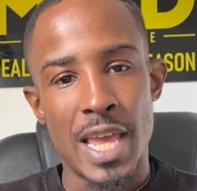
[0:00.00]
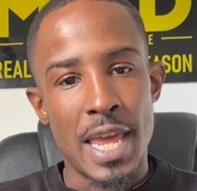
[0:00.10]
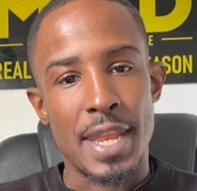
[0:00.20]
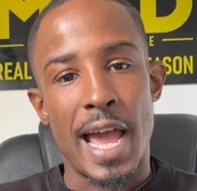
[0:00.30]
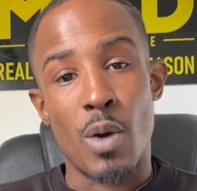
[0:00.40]

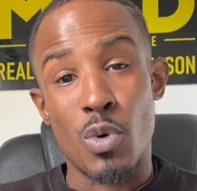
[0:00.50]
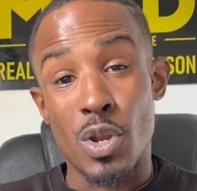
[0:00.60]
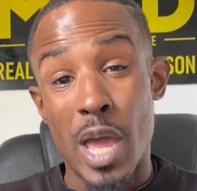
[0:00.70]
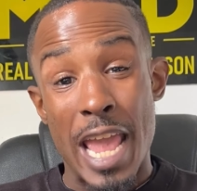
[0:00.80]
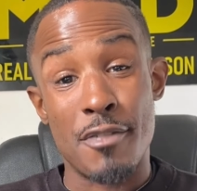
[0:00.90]
Now, I want
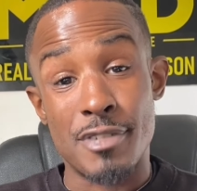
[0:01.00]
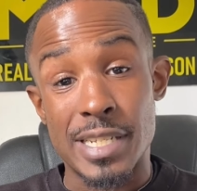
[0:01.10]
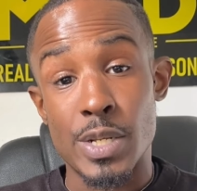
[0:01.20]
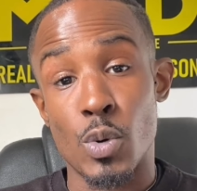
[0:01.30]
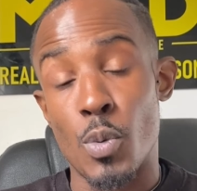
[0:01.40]
every
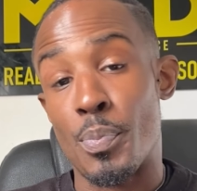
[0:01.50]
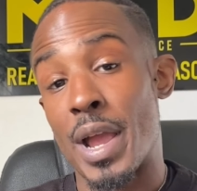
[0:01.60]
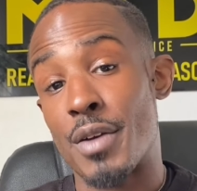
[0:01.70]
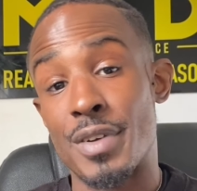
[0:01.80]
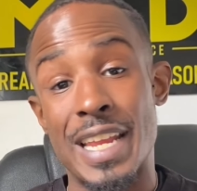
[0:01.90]
single
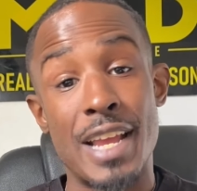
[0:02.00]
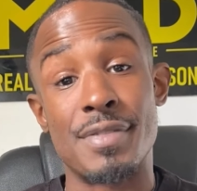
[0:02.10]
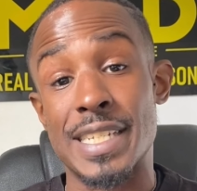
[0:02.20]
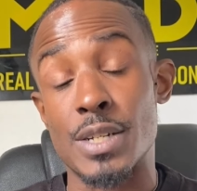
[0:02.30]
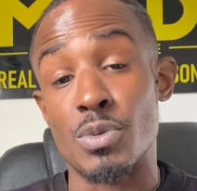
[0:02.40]
parent, every
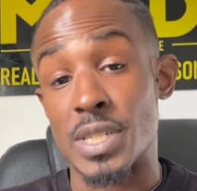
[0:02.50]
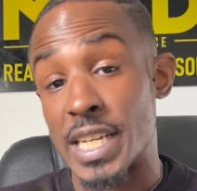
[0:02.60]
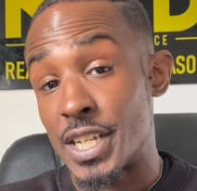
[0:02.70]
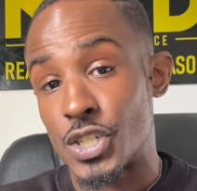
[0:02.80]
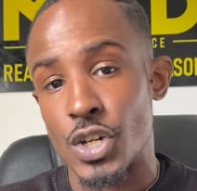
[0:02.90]
single
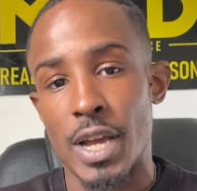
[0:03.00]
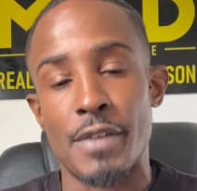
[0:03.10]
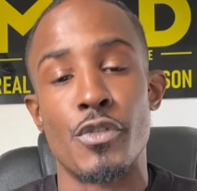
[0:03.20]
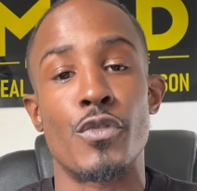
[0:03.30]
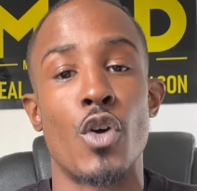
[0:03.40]
teacher,
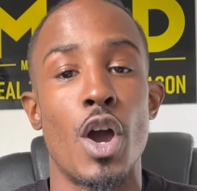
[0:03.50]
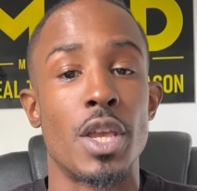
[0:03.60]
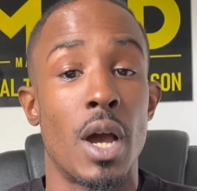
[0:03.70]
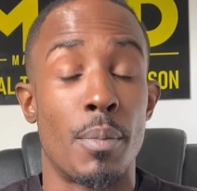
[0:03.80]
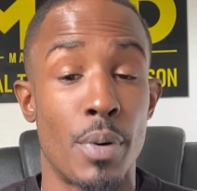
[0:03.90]
if you've got a
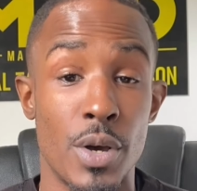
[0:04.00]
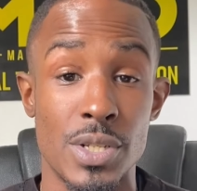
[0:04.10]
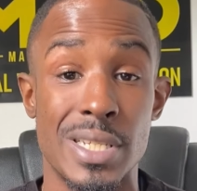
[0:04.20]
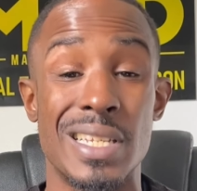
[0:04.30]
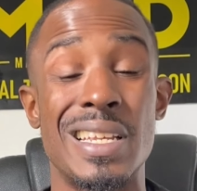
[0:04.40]
young
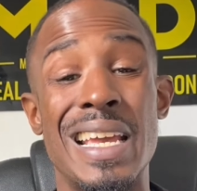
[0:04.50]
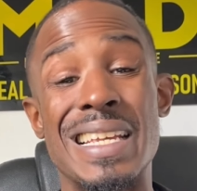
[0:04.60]
person,